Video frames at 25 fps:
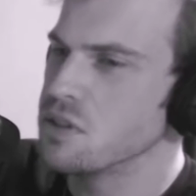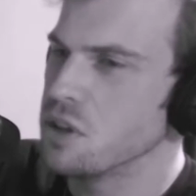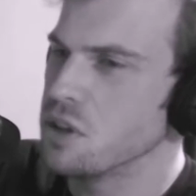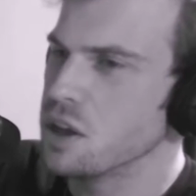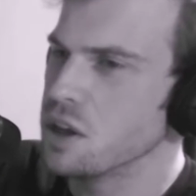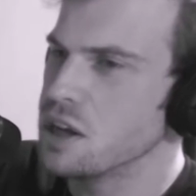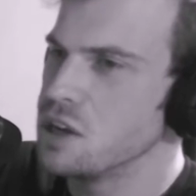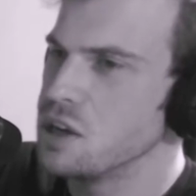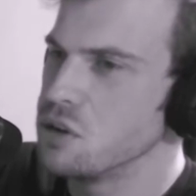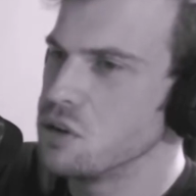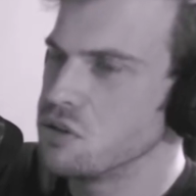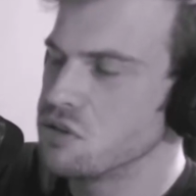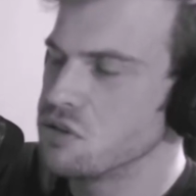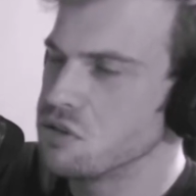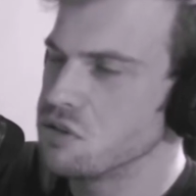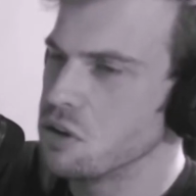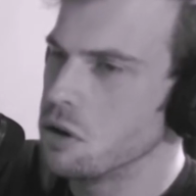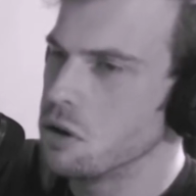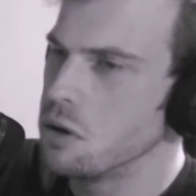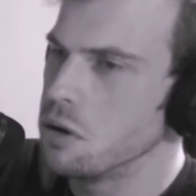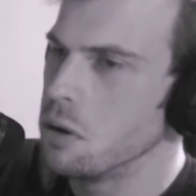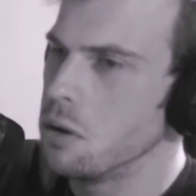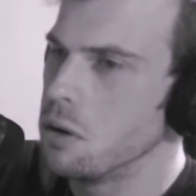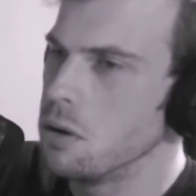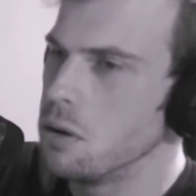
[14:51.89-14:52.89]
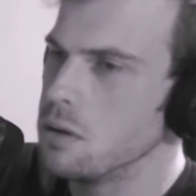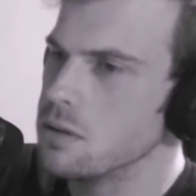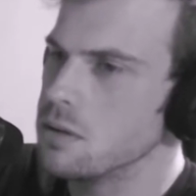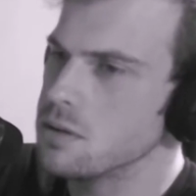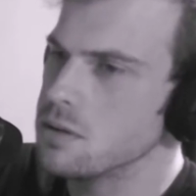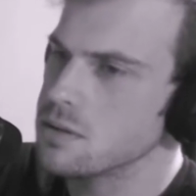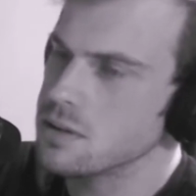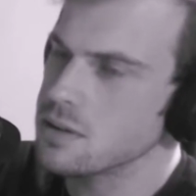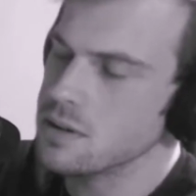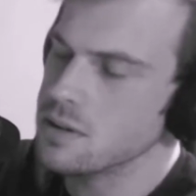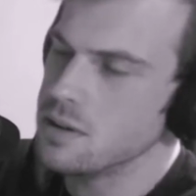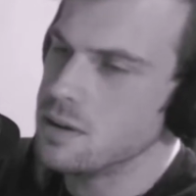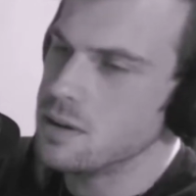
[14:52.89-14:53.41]
Like he just said,
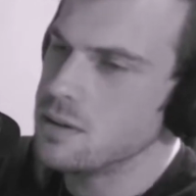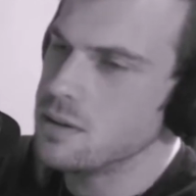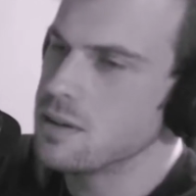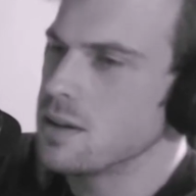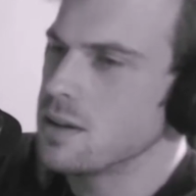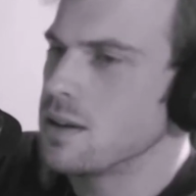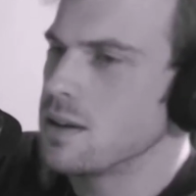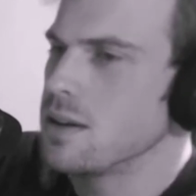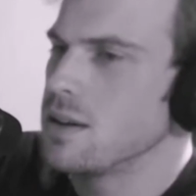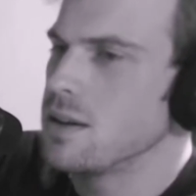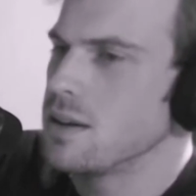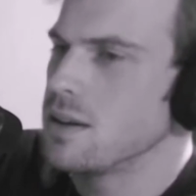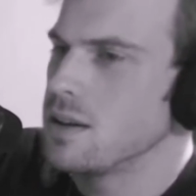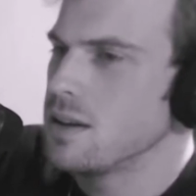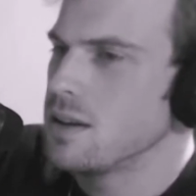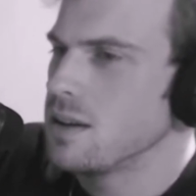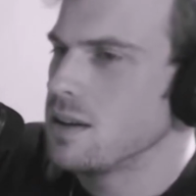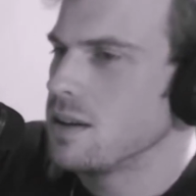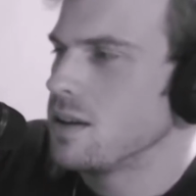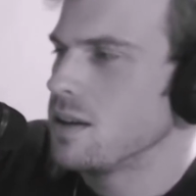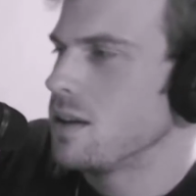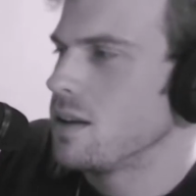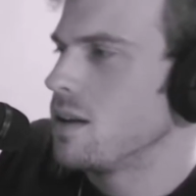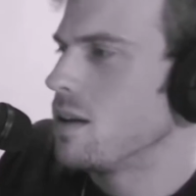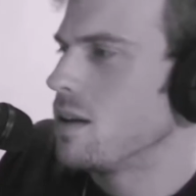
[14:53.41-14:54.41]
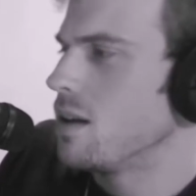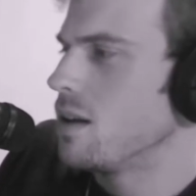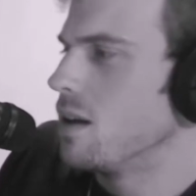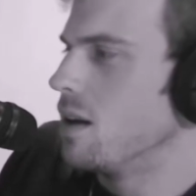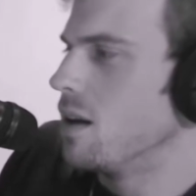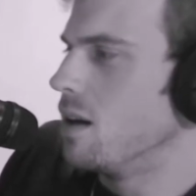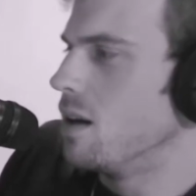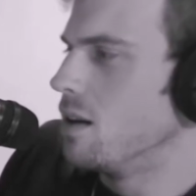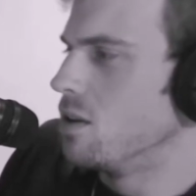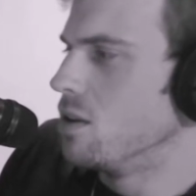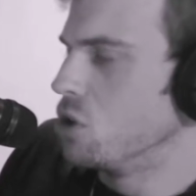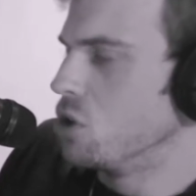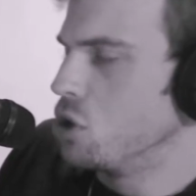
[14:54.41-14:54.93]

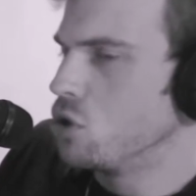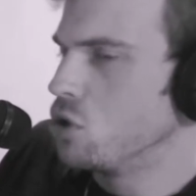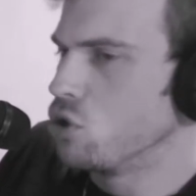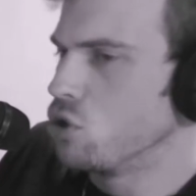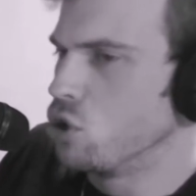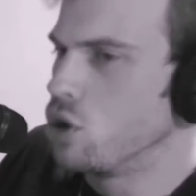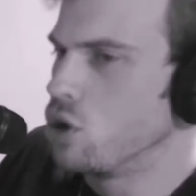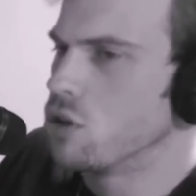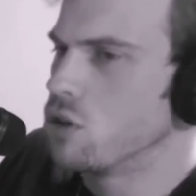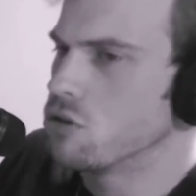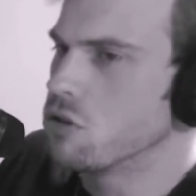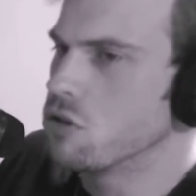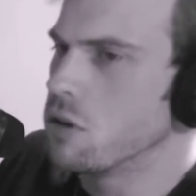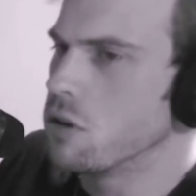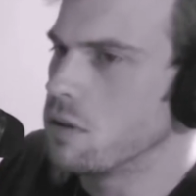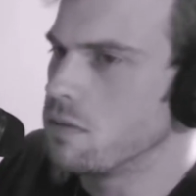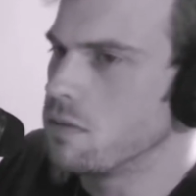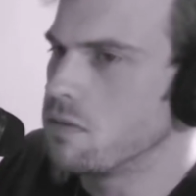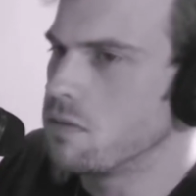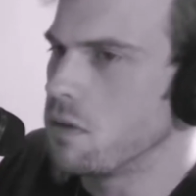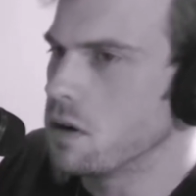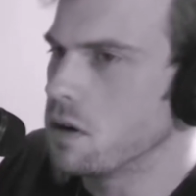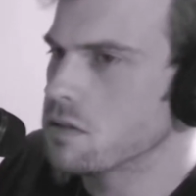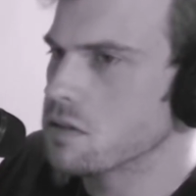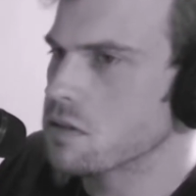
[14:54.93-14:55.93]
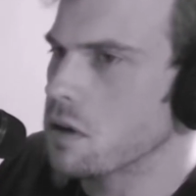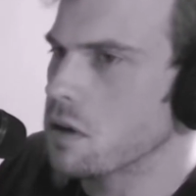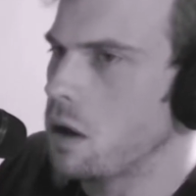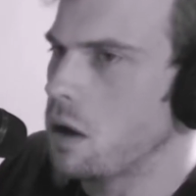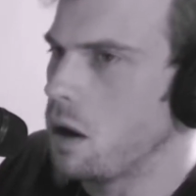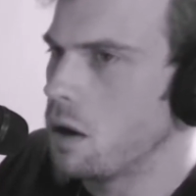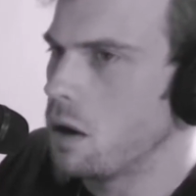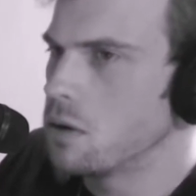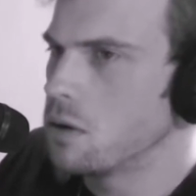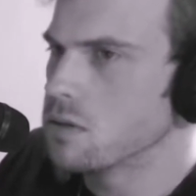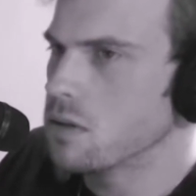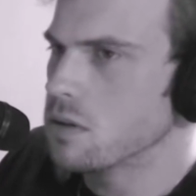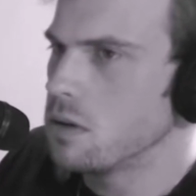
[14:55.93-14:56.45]
did he say he fucks
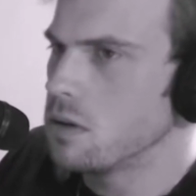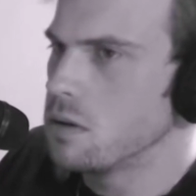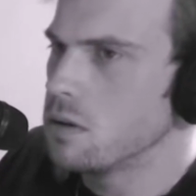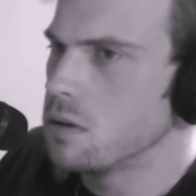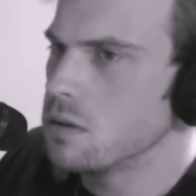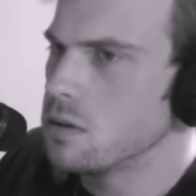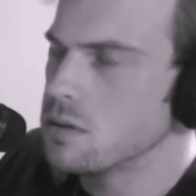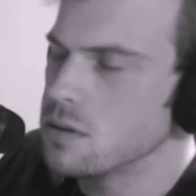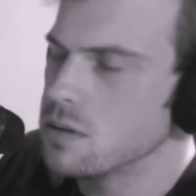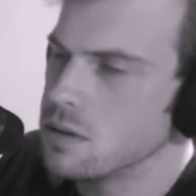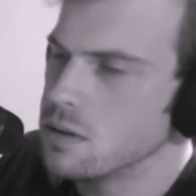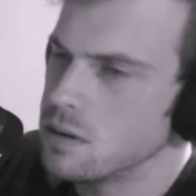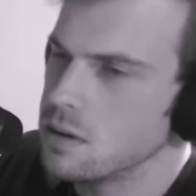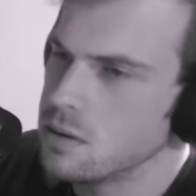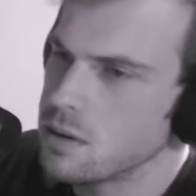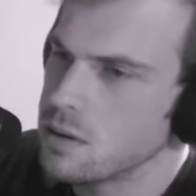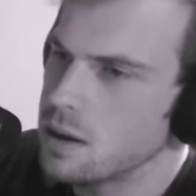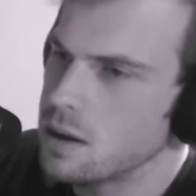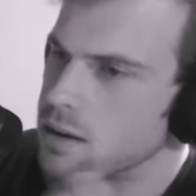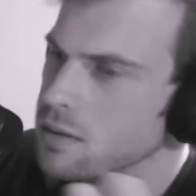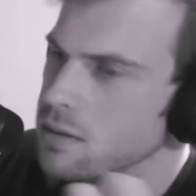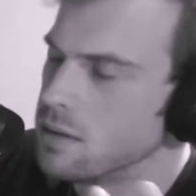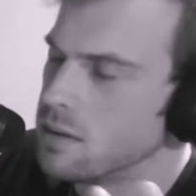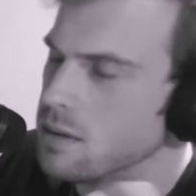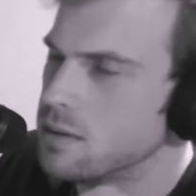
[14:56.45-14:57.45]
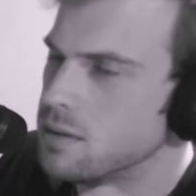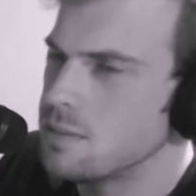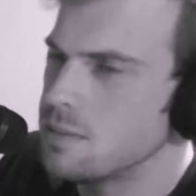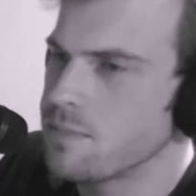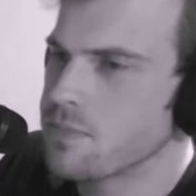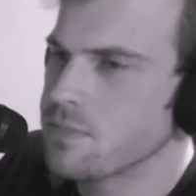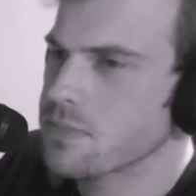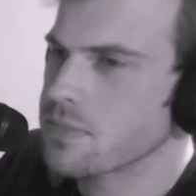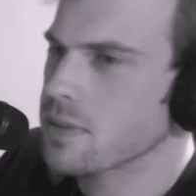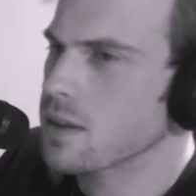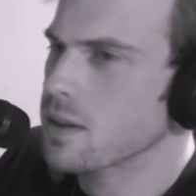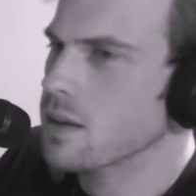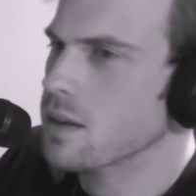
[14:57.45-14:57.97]
cows? I don't know.
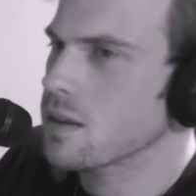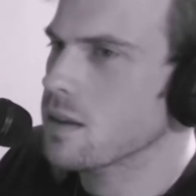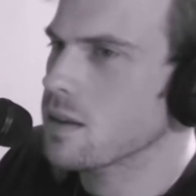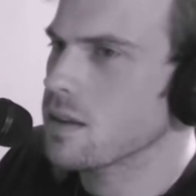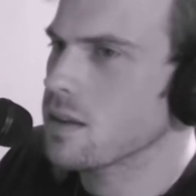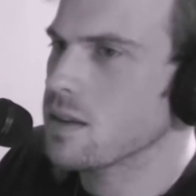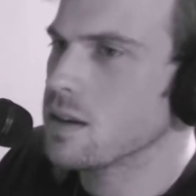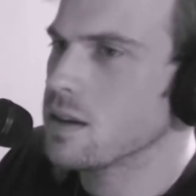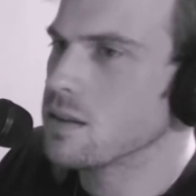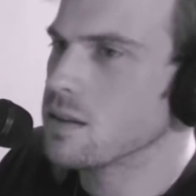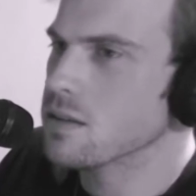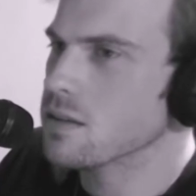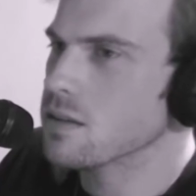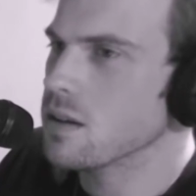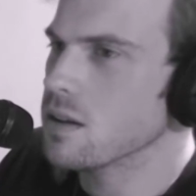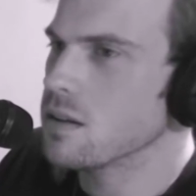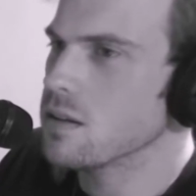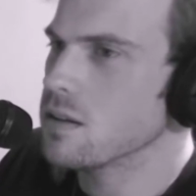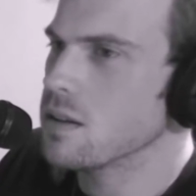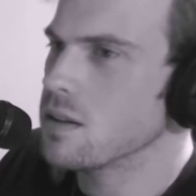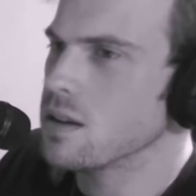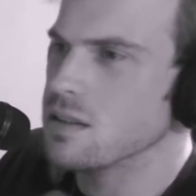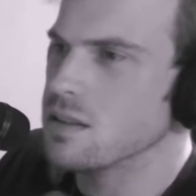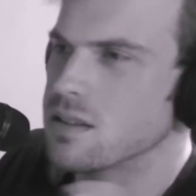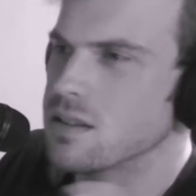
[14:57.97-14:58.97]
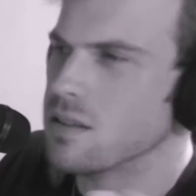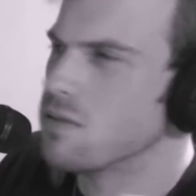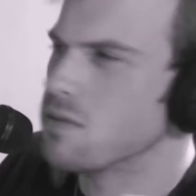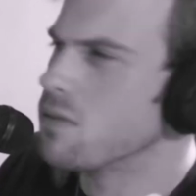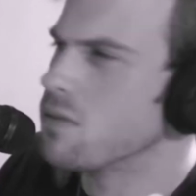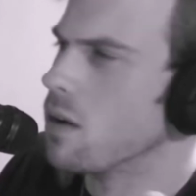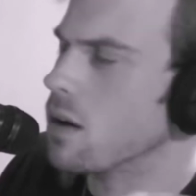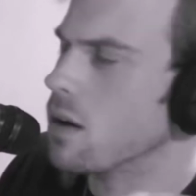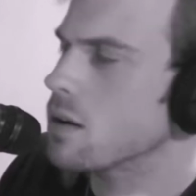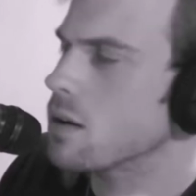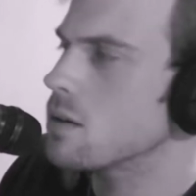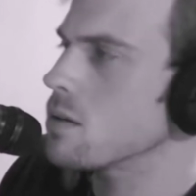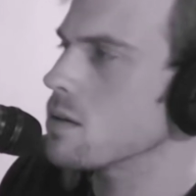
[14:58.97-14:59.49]
They didn't say
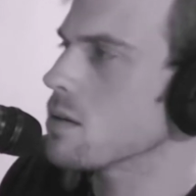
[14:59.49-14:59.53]
fuck.